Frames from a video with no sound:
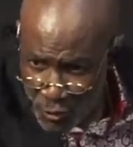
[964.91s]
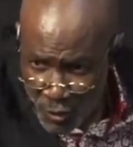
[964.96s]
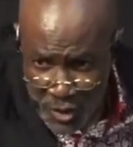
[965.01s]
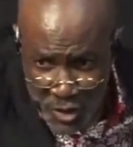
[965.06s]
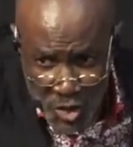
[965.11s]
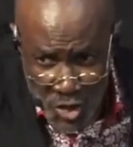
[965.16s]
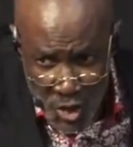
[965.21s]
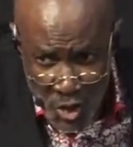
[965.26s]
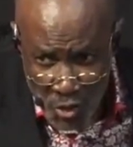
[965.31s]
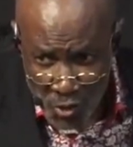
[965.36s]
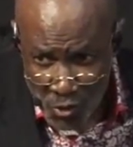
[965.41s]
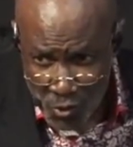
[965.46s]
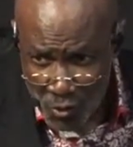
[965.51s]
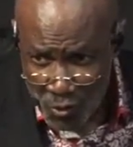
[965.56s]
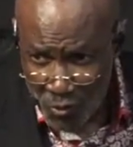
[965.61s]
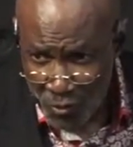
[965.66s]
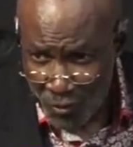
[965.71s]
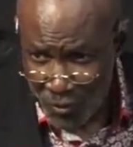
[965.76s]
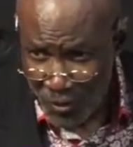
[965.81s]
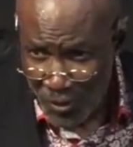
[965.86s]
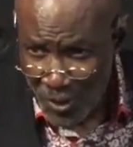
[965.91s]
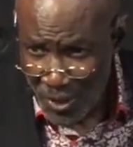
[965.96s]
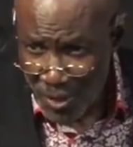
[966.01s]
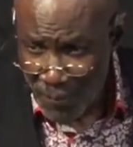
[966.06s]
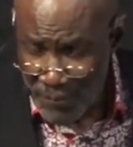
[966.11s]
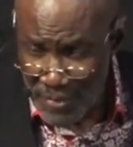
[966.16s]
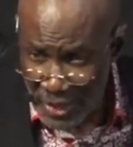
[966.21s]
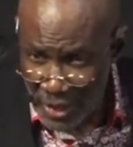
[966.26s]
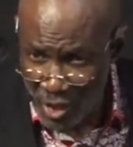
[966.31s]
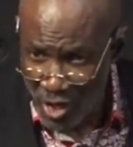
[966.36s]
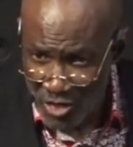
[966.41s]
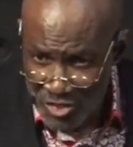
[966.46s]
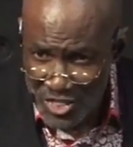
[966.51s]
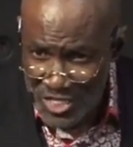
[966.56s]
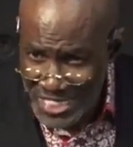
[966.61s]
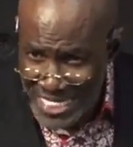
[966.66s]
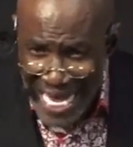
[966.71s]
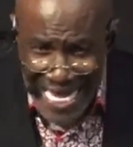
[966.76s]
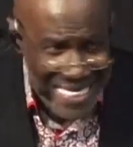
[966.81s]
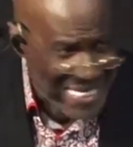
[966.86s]
with you because
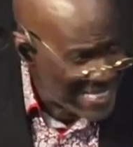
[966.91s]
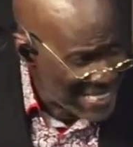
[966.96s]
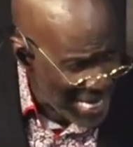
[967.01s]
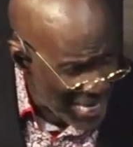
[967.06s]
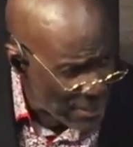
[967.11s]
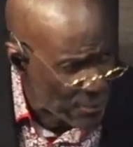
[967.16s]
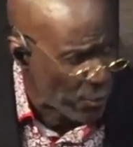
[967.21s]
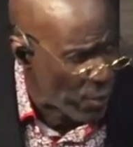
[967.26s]
they did